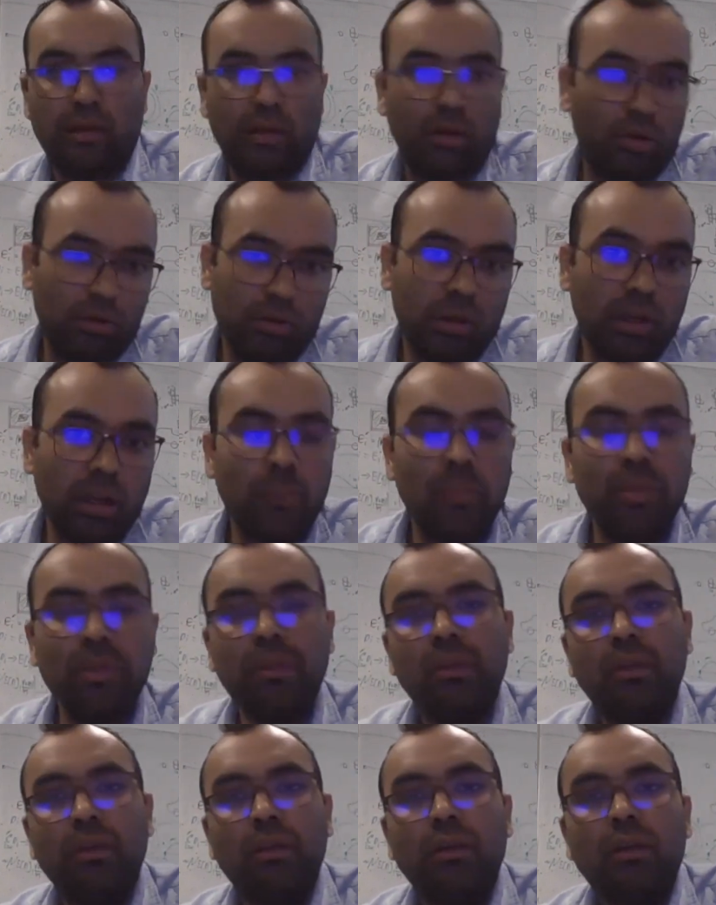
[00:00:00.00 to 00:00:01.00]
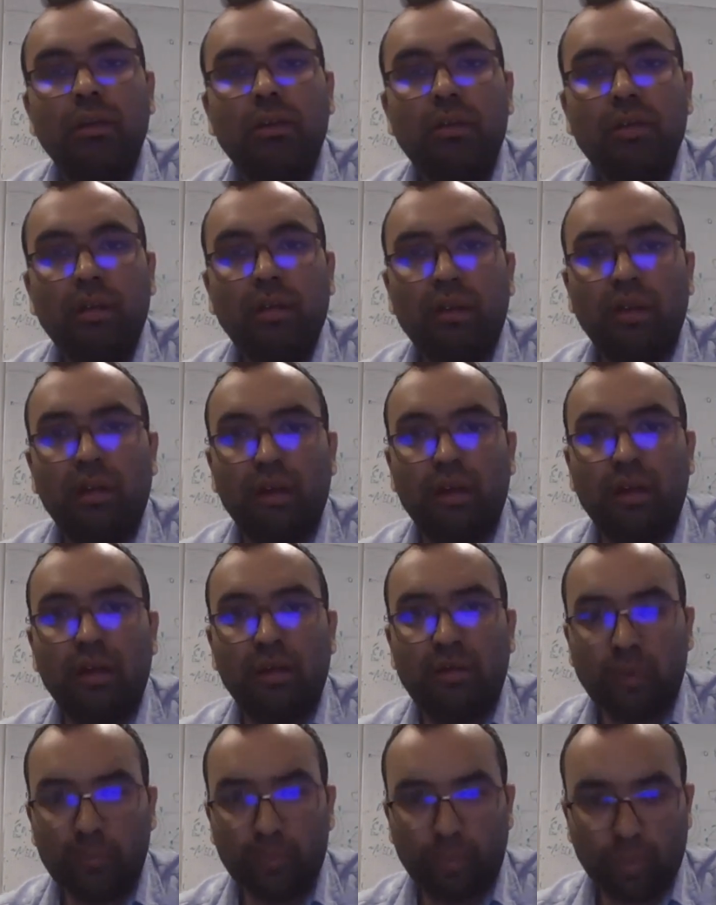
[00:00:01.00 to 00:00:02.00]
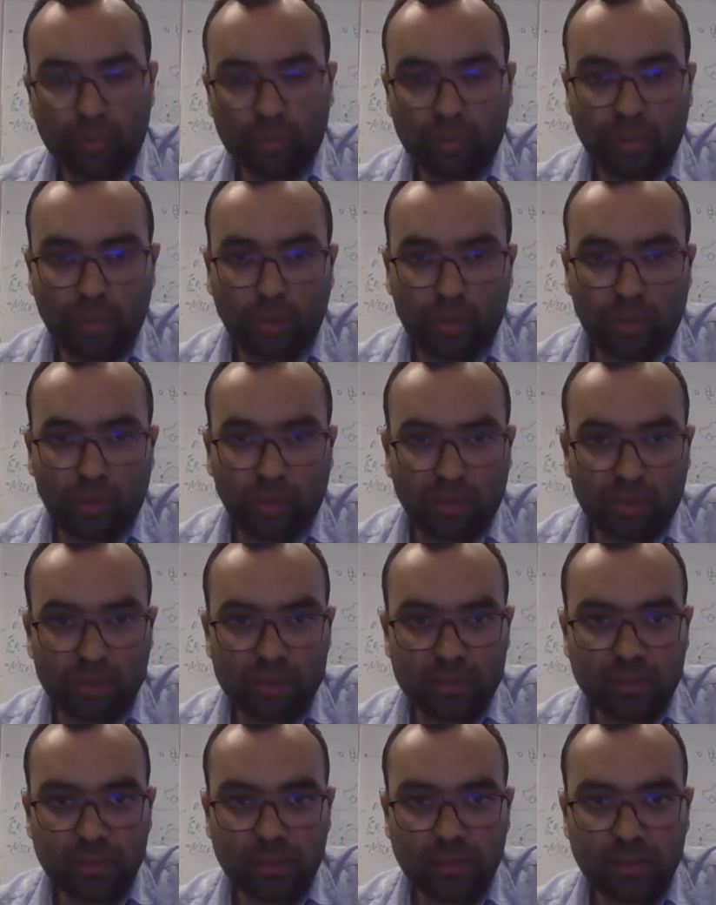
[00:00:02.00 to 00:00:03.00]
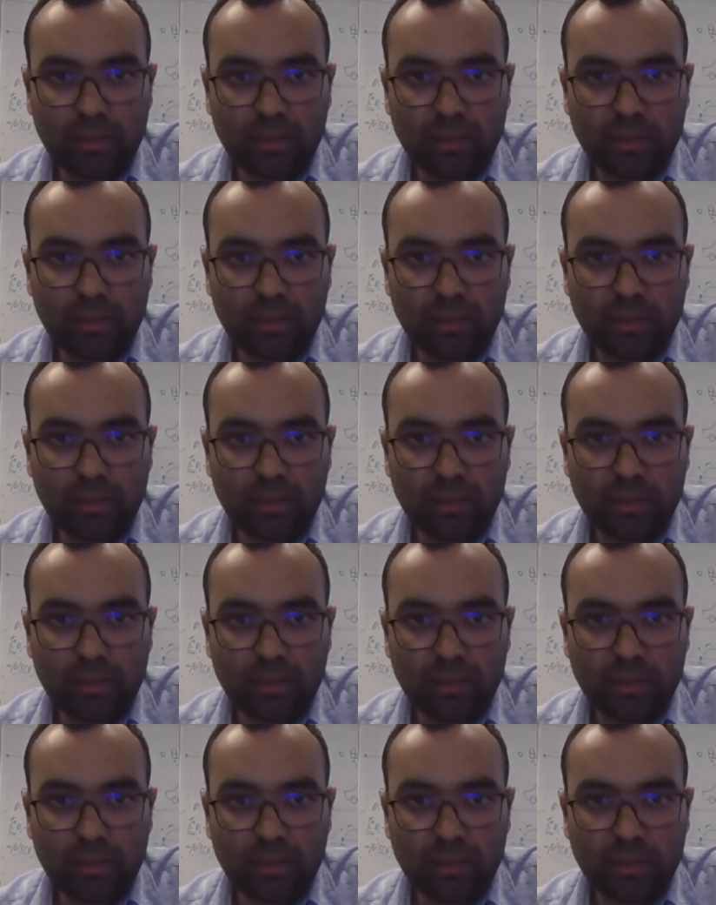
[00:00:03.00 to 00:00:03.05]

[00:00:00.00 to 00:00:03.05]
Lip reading: or the carbon from both the quantities,